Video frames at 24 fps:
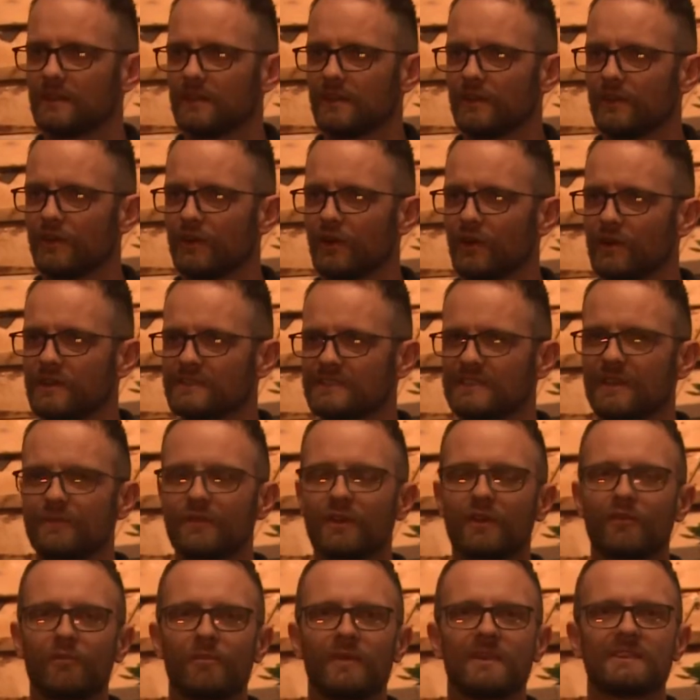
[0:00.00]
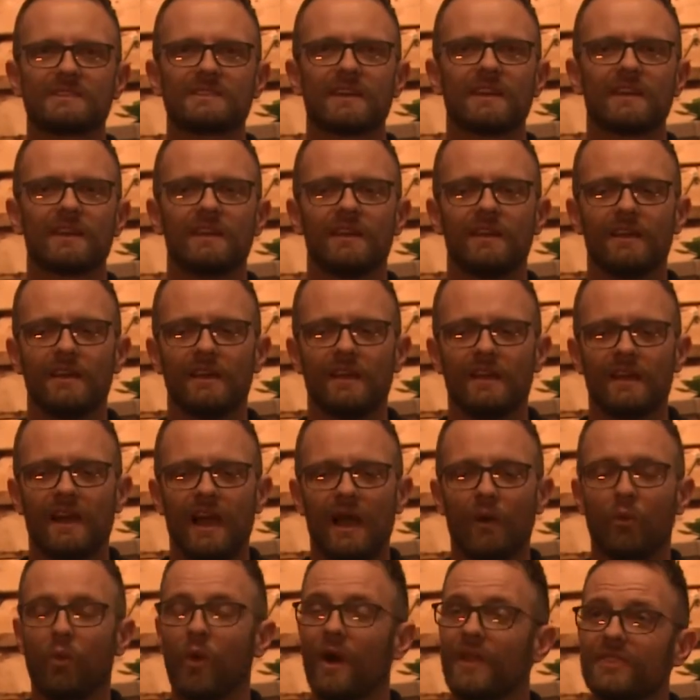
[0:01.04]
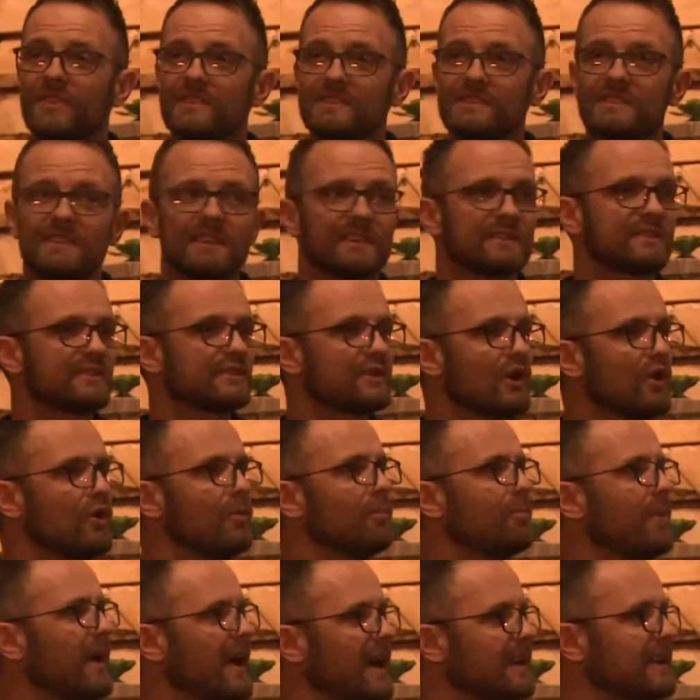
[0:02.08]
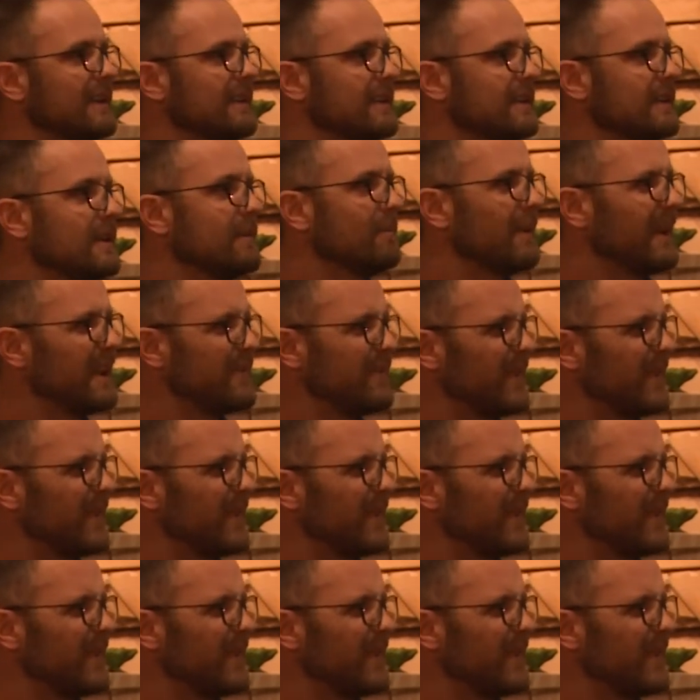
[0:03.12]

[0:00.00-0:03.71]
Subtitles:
You know, it's difficult for me to say, I want this thing so badly, but if